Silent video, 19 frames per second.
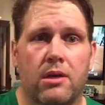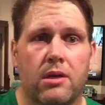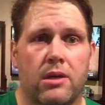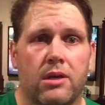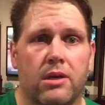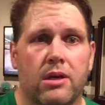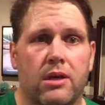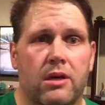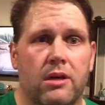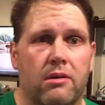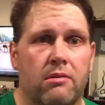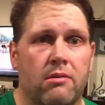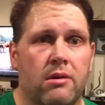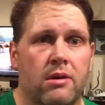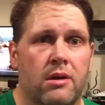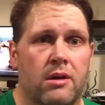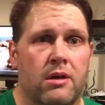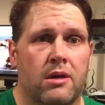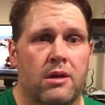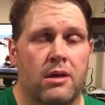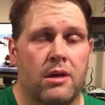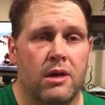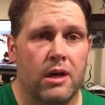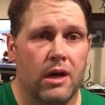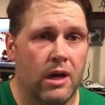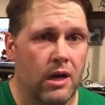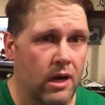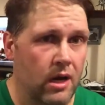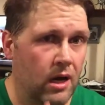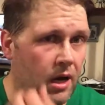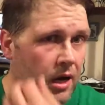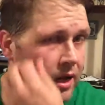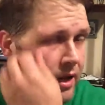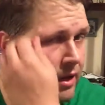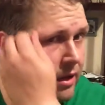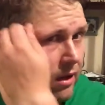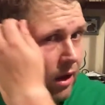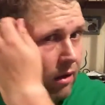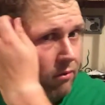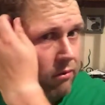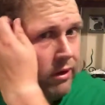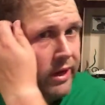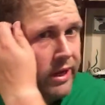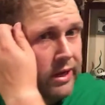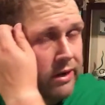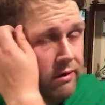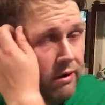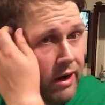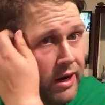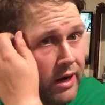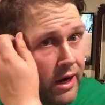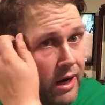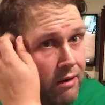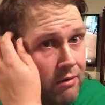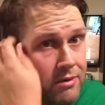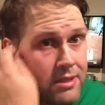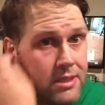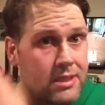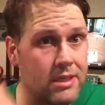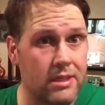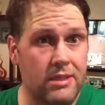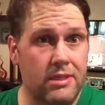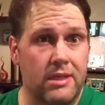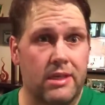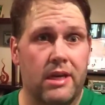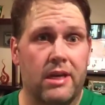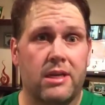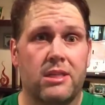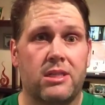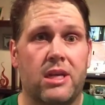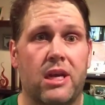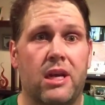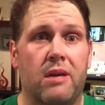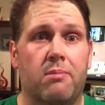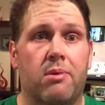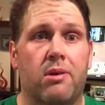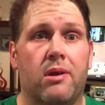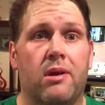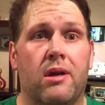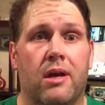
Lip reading: You know, I'll reiterate, I was seriously out of shape.